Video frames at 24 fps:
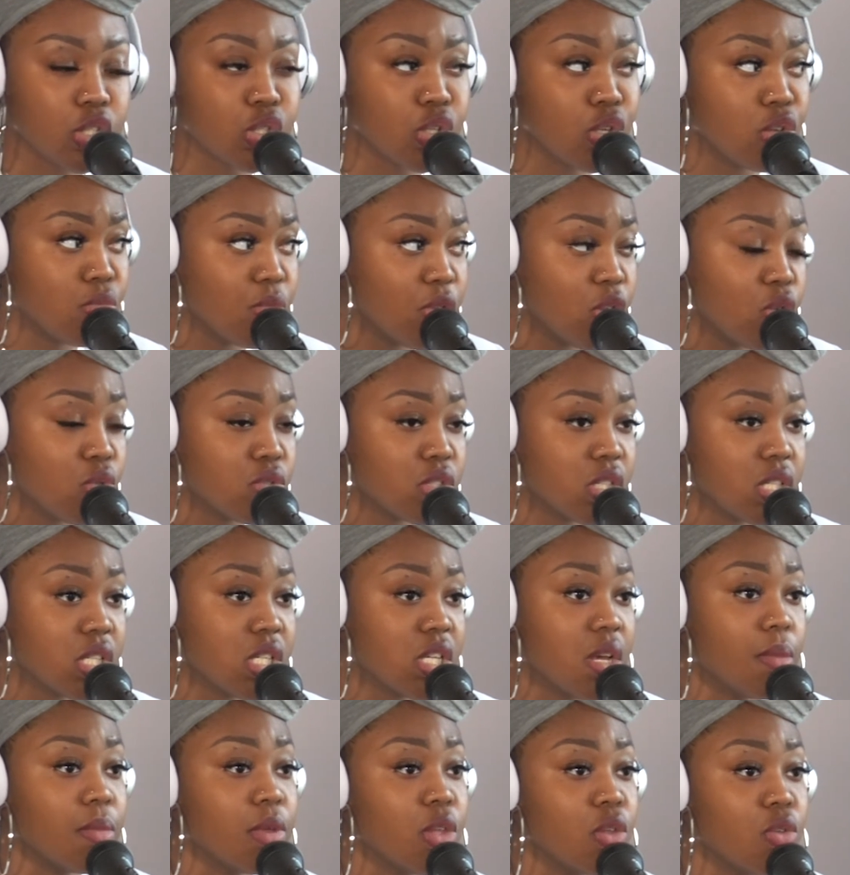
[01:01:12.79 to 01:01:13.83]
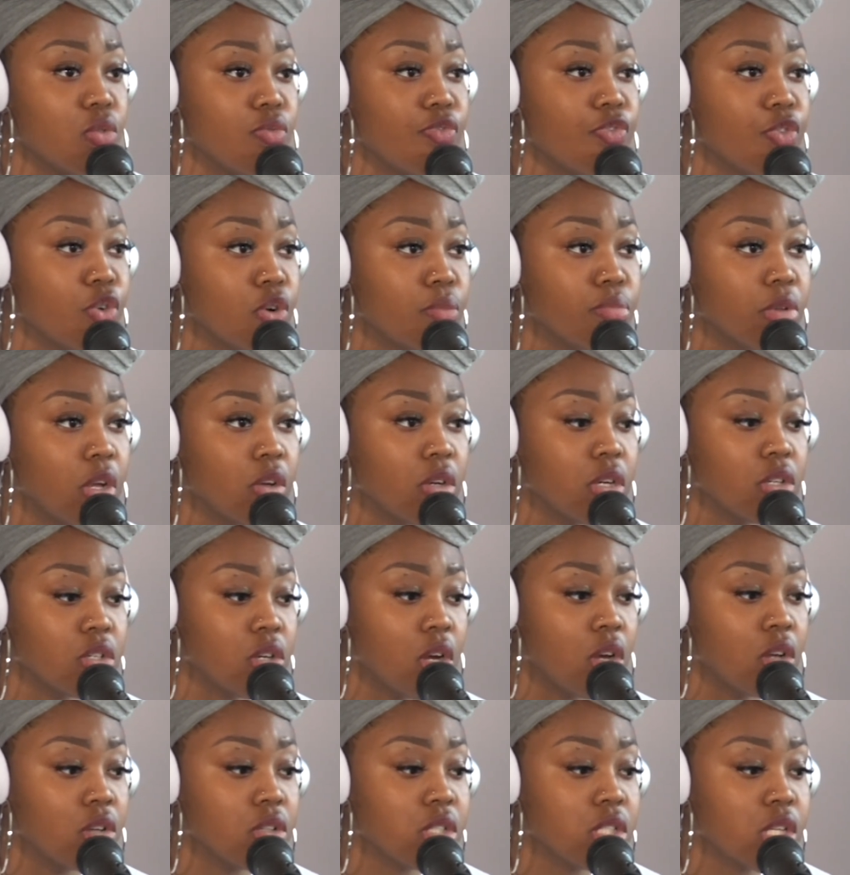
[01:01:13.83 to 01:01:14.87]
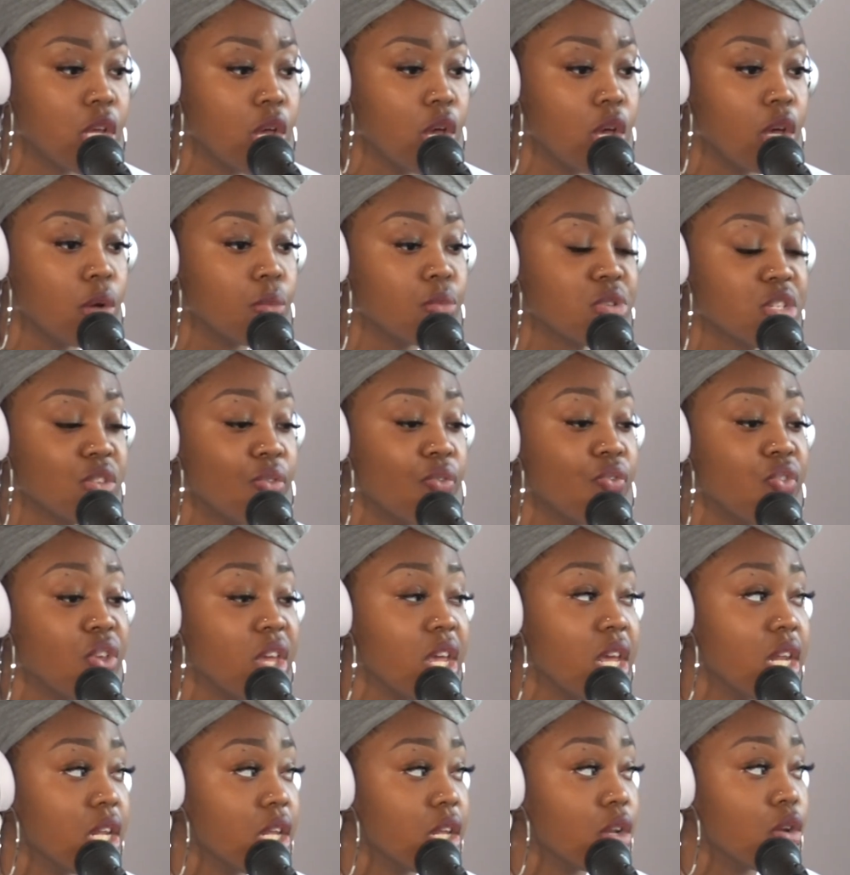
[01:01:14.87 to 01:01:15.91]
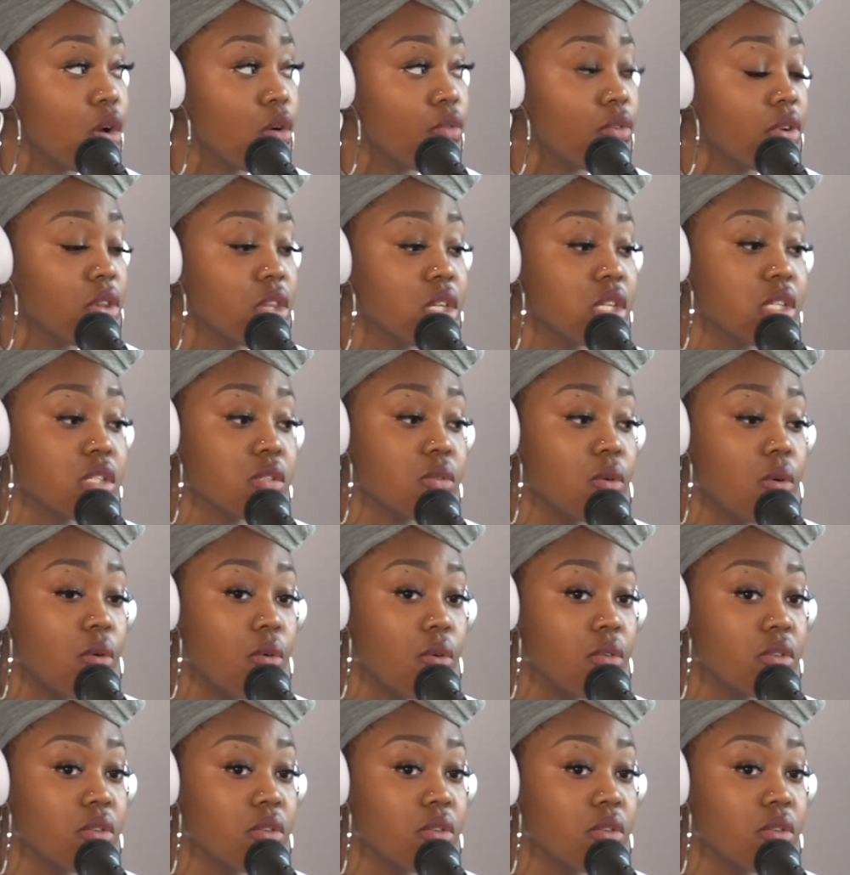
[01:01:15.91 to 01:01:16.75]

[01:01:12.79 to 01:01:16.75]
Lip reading: So you mean you tell me full-blown adults was fiending over this